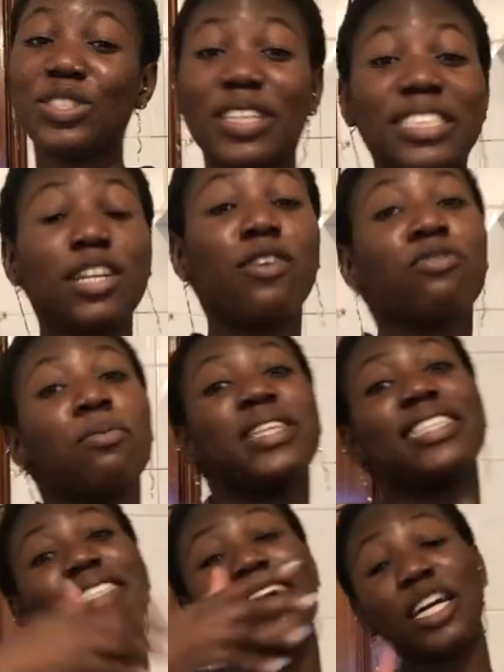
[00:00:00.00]
As you can tell from the
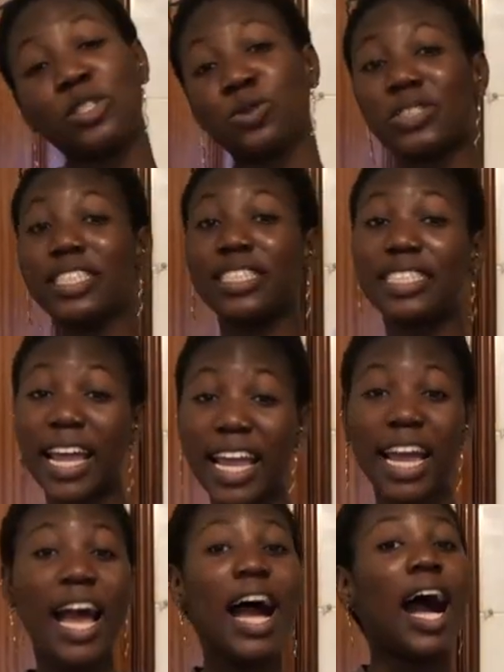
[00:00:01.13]
title,
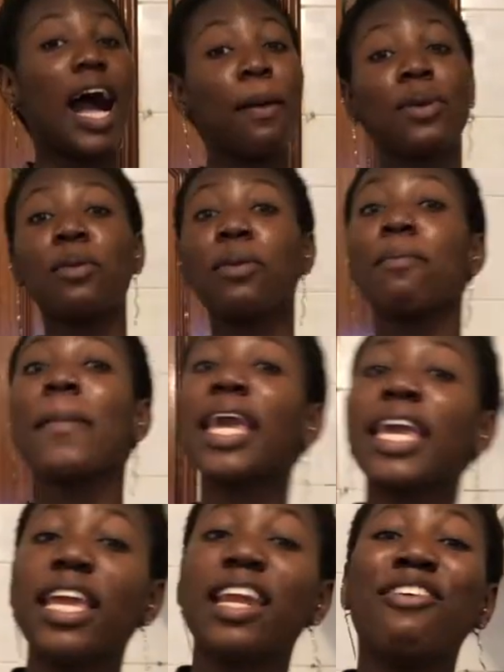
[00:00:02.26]
today I'm gonna be
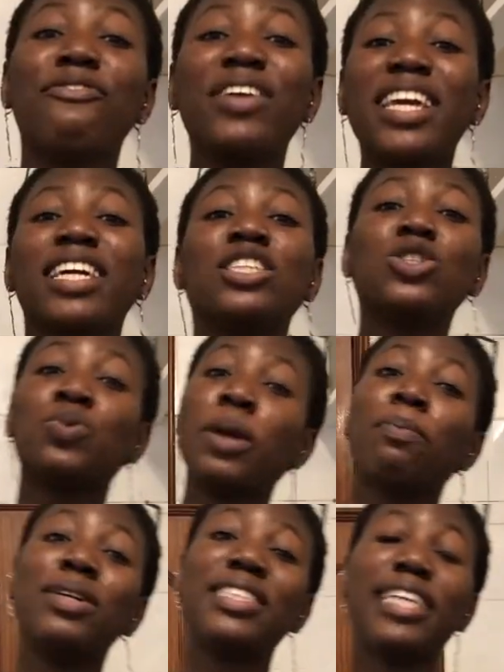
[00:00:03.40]
making a vegan
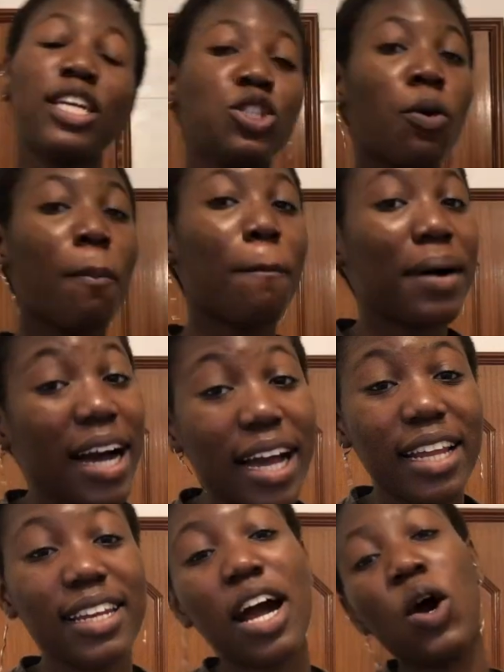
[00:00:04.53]
sweet potato pie.
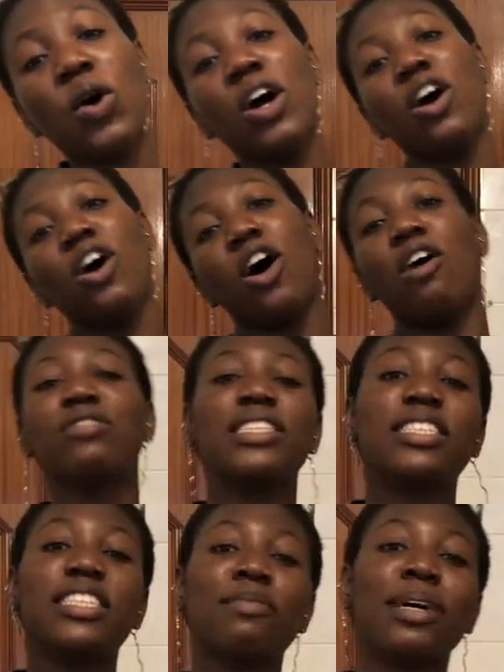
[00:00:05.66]
Now,
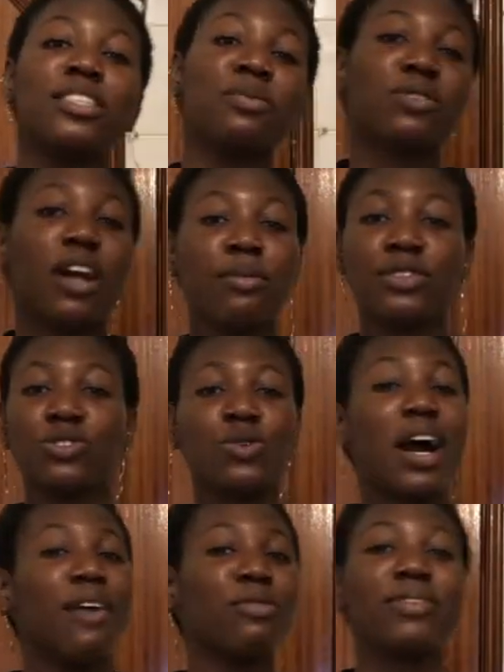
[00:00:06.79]
obviously, my subscribers, you know,
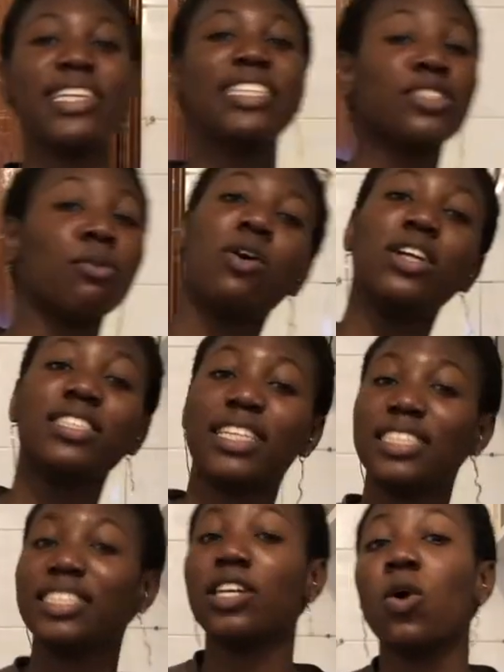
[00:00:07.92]
I haven't released some
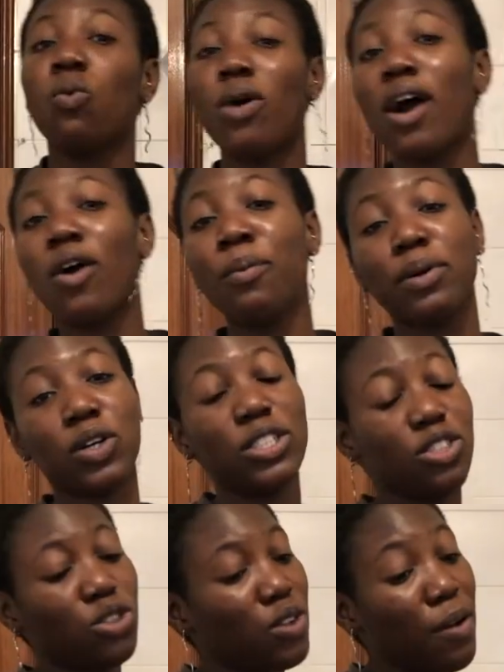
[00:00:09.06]
content in a while
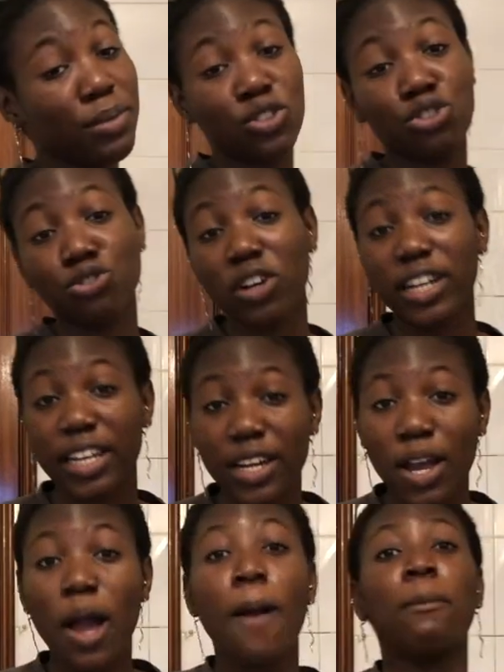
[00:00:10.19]
because, you know, I've been struggling.
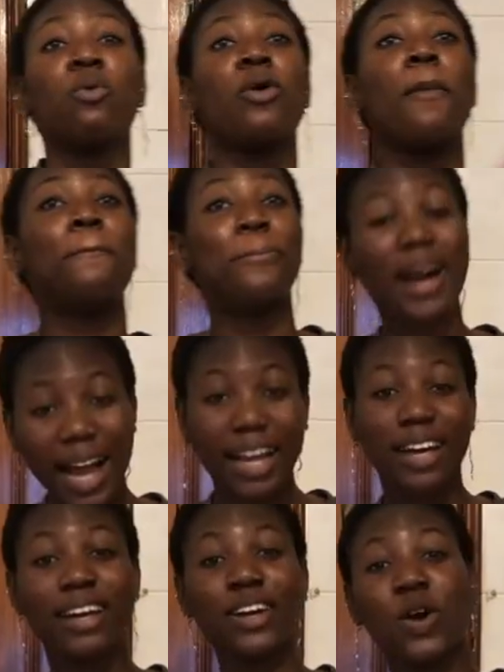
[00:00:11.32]
But we're back
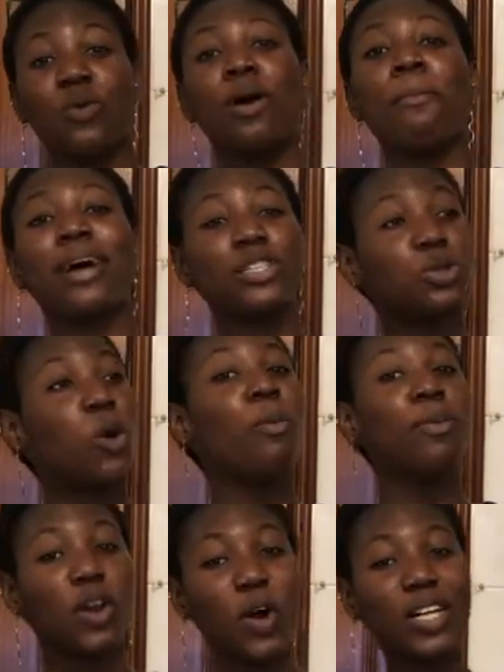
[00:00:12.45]
where my soul
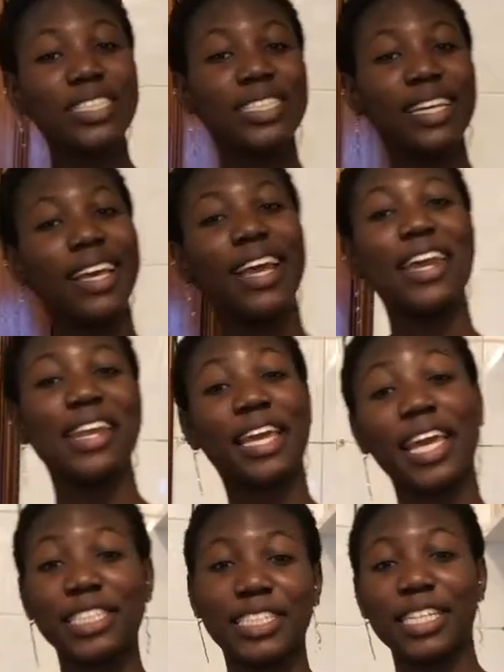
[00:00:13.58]
belongs, in the
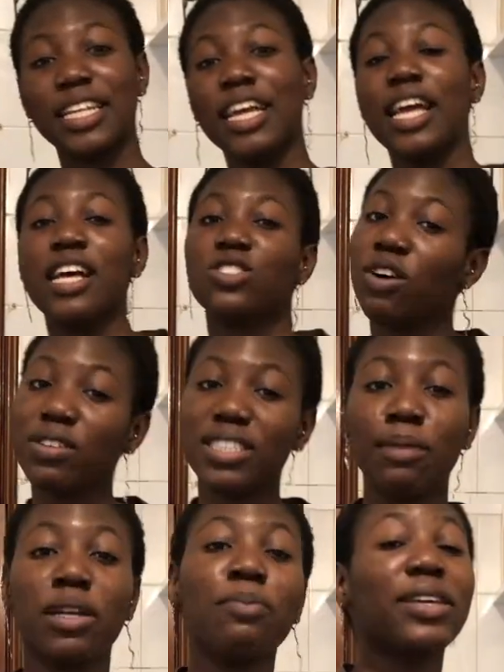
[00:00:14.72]
kitchen. And so obviously,
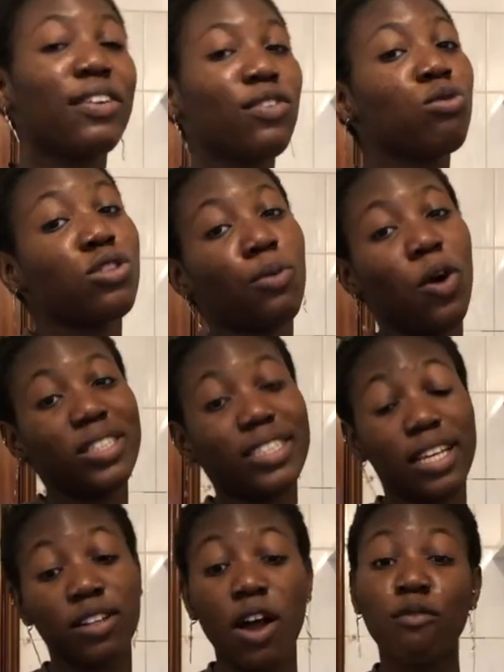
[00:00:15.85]
I'm going to be giving you some
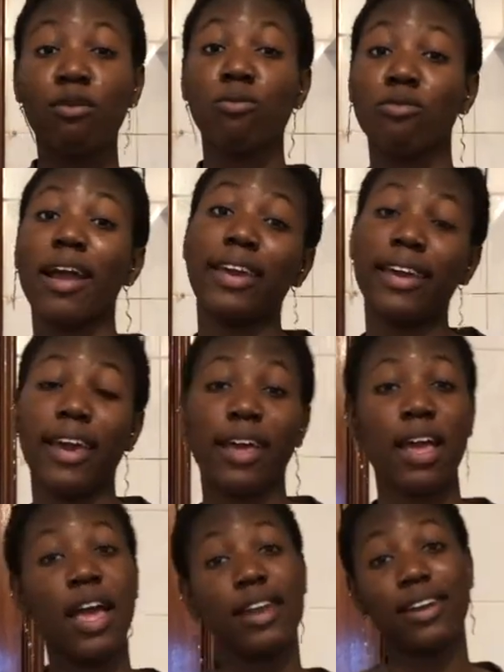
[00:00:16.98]
content from right here.
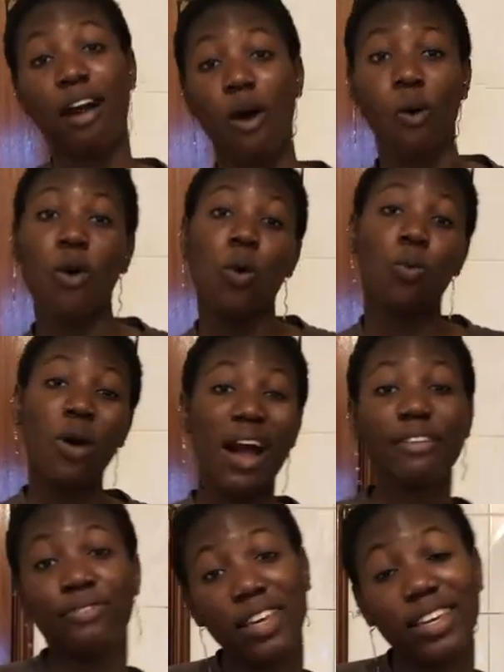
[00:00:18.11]
Now, why
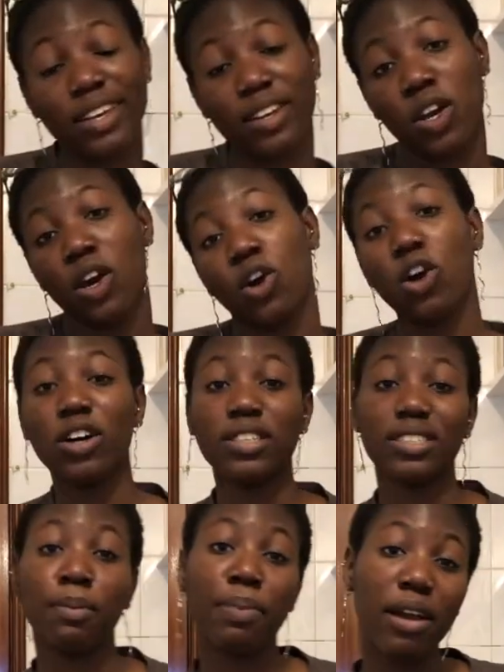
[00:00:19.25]
vegan? Because
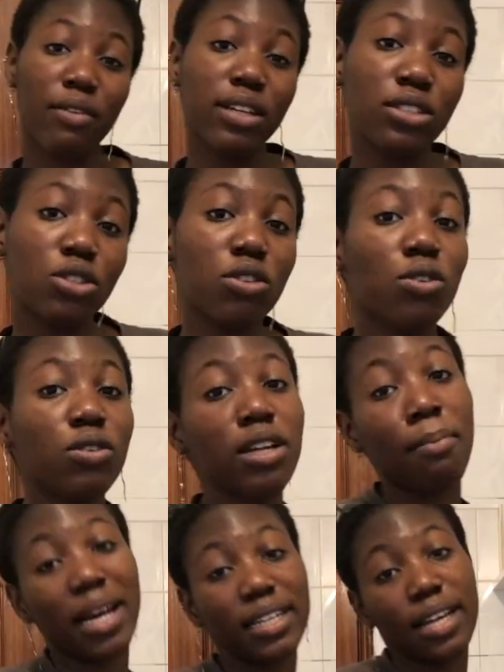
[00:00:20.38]
the parents, you know,
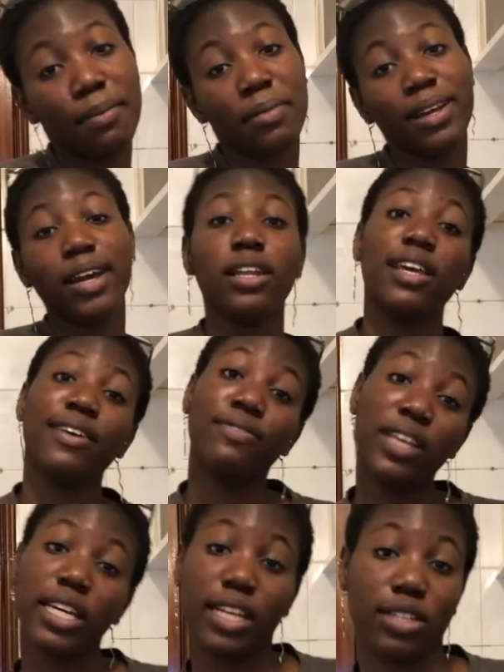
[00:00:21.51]
demand them, they're
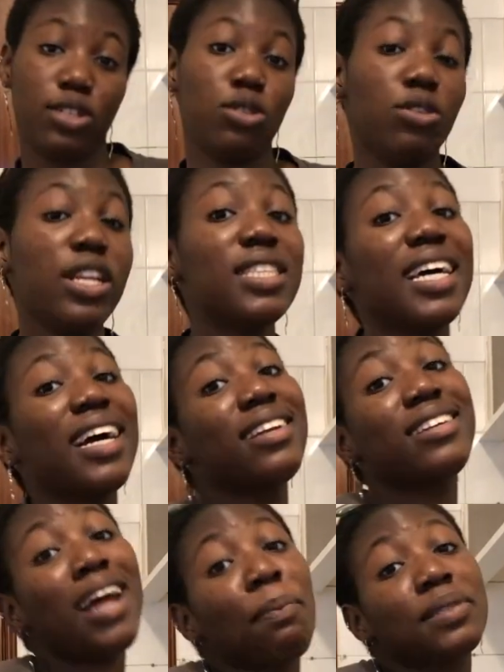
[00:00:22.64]
vegan. So you need to
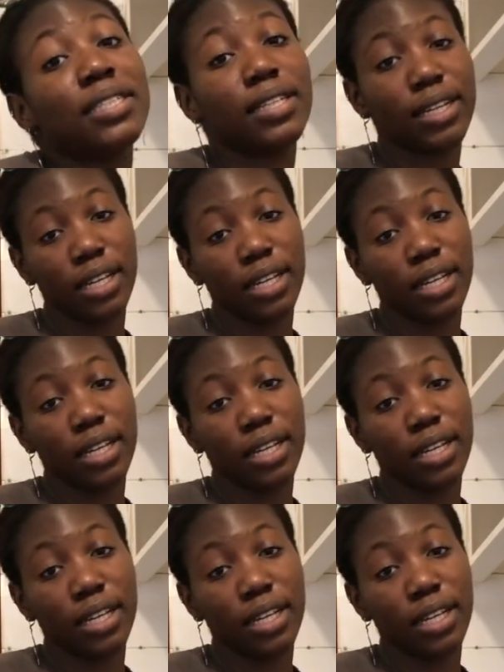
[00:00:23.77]
adapt.